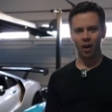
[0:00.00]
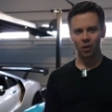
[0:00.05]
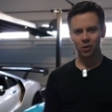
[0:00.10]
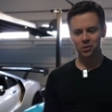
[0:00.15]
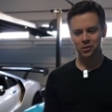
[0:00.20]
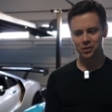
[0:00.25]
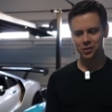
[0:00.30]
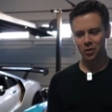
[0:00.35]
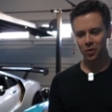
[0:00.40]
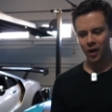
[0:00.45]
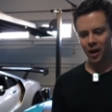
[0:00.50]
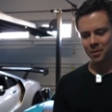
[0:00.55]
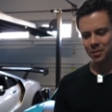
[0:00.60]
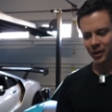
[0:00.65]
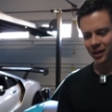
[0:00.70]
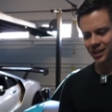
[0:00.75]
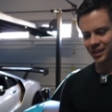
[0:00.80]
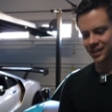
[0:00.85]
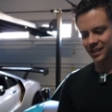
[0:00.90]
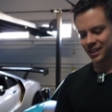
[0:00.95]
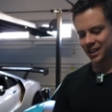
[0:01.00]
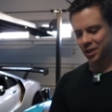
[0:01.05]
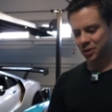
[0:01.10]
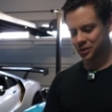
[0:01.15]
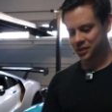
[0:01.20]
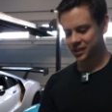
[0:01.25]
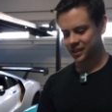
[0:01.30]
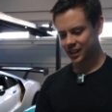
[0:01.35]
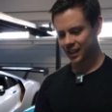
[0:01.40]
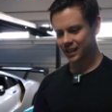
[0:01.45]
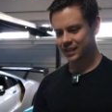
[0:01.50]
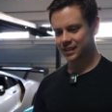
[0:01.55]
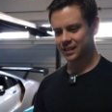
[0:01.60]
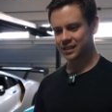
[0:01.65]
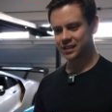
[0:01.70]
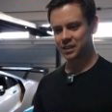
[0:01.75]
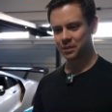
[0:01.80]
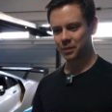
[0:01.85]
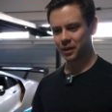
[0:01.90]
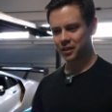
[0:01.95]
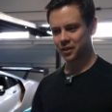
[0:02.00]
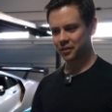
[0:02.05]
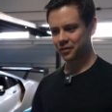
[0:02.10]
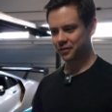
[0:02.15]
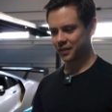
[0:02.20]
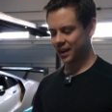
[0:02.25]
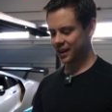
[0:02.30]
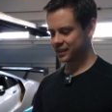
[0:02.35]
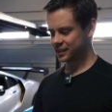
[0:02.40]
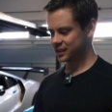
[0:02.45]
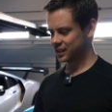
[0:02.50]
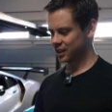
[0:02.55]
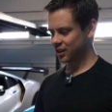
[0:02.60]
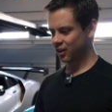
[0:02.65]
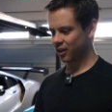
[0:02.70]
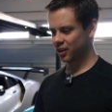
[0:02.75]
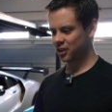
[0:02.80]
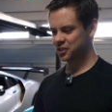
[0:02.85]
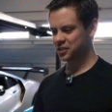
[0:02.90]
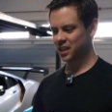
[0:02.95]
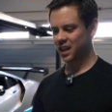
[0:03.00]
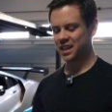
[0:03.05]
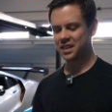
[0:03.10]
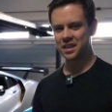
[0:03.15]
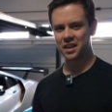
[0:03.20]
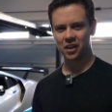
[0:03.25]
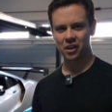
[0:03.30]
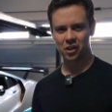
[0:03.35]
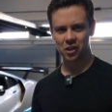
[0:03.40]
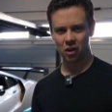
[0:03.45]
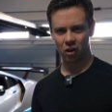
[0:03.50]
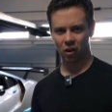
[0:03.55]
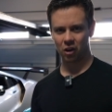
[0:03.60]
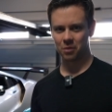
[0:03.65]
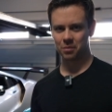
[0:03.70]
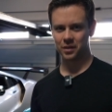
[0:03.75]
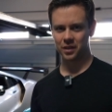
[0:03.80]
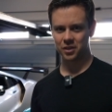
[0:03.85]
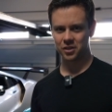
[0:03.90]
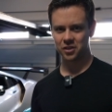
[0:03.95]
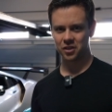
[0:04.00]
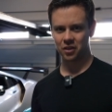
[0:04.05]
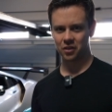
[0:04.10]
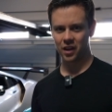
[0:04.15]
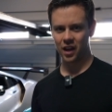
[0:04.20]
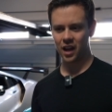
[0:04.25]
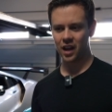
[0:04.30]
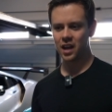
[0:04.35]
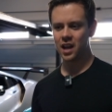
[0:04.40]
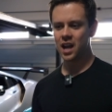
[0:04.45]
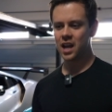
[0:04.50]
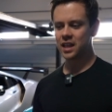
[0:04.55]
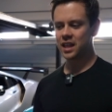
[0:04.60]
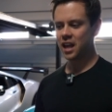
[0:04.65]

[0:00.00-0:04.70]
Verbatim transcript: Also, I bought a Z oh six and some other fancy cars in their garbage, okay?